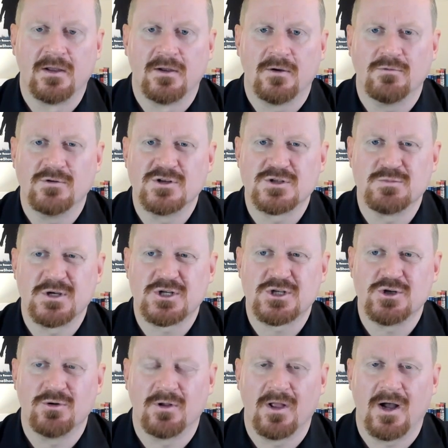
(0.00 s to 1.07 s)
We just
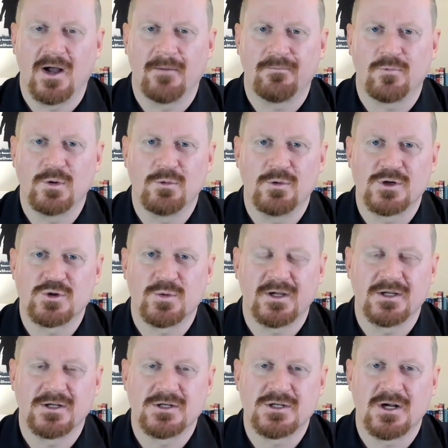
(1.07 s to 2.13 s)
miss you a lot. We wish we
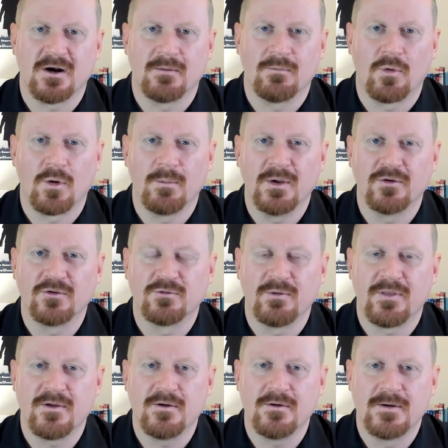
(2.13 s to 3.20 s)
can share more meals
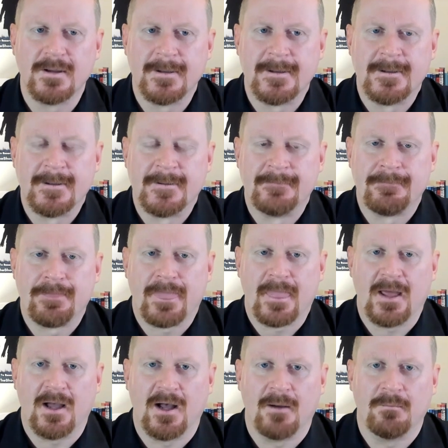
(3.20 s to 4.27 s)
with you.
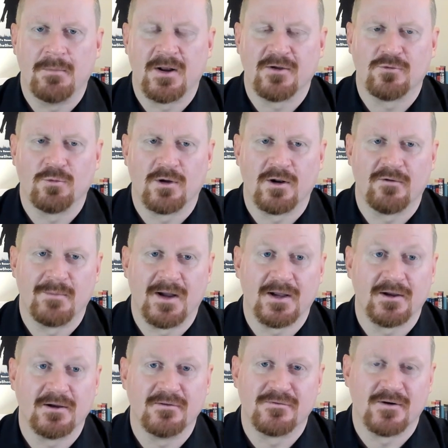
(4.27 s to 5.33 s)
But as one of my
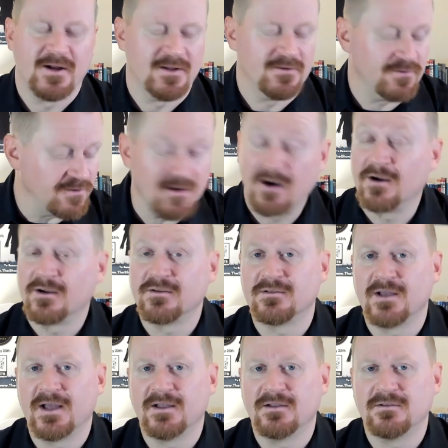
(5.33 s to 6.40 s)
good friends, Doug,
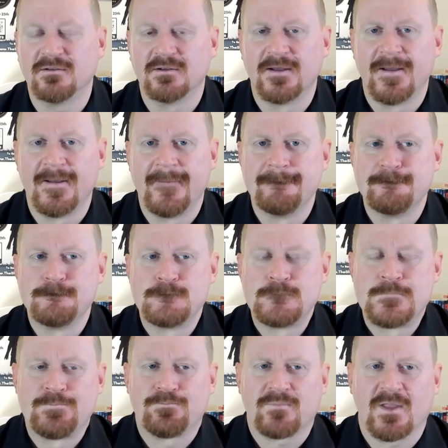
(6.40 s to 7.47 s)
says,
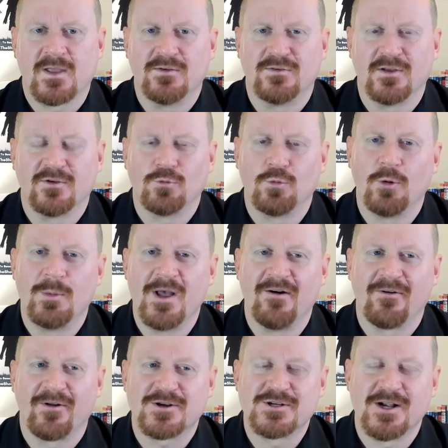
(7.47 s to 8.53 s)
he says, we'll be
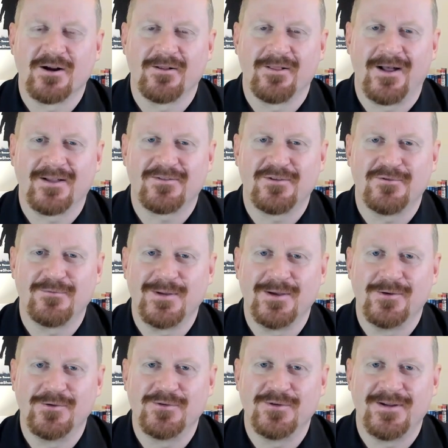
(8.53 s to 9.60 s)
able to share lots of
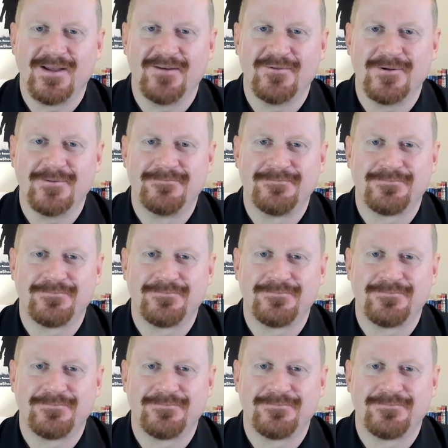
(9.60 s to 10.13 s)
meals in heaven.